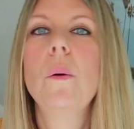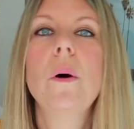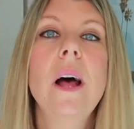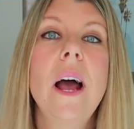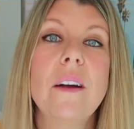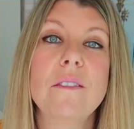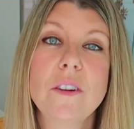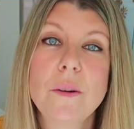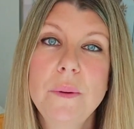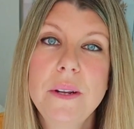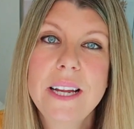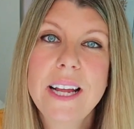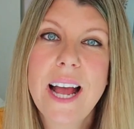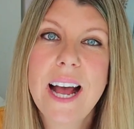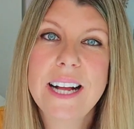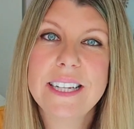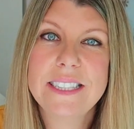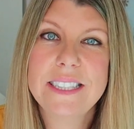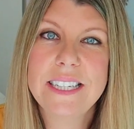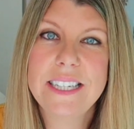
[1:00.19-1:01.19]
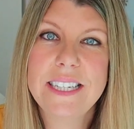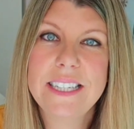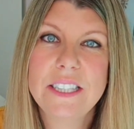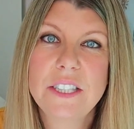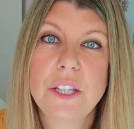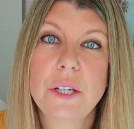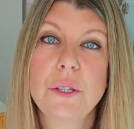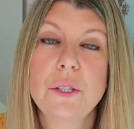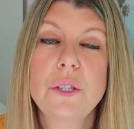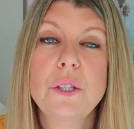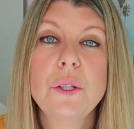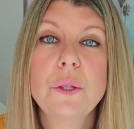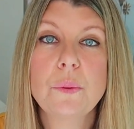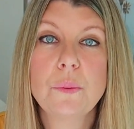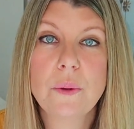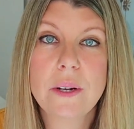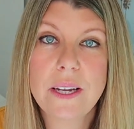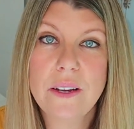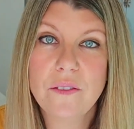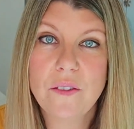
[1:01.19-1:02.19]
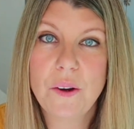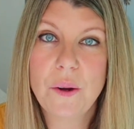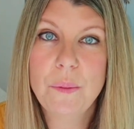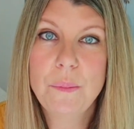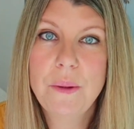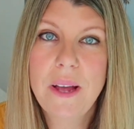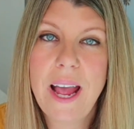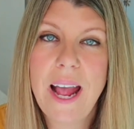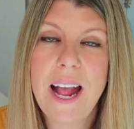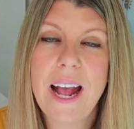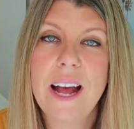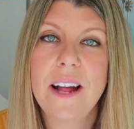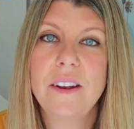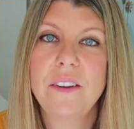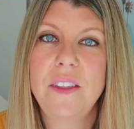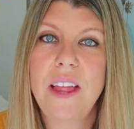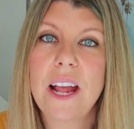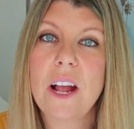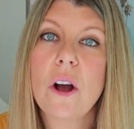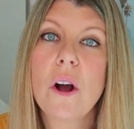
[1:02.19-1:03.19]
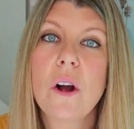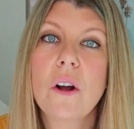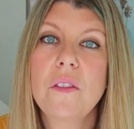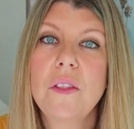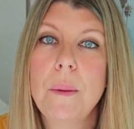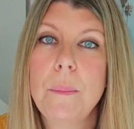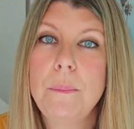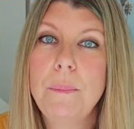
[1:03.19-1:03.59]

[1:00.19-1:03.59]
Well, everybody has these. There's 3 of them, and they are the